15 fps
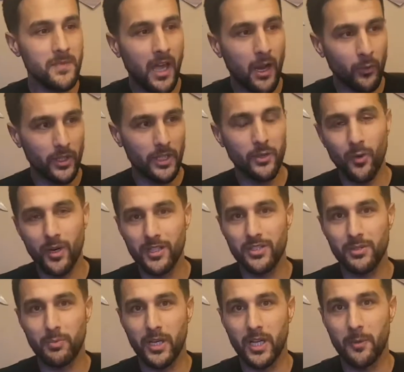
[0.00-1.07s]
I really wanted
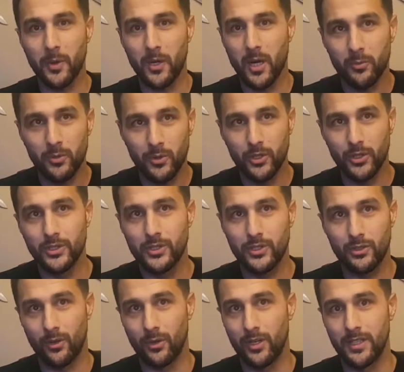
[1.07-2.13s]
to bring up a couple good
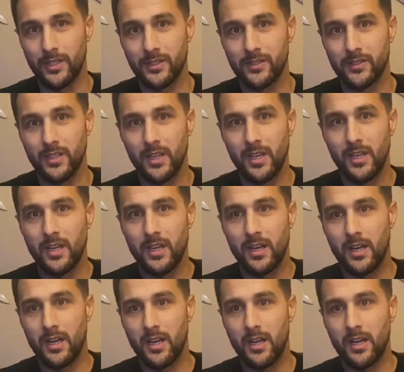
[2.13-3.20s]
stories
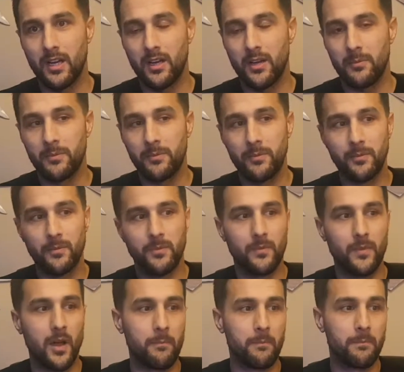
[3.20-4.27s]
um,
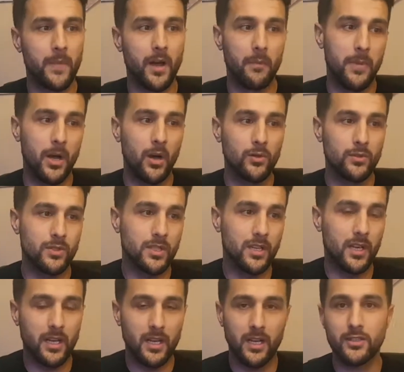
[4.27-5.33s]
about
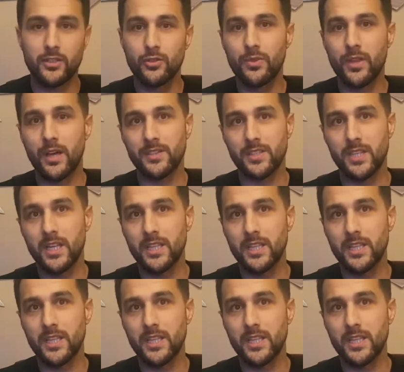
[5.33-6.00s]
uh, two thousand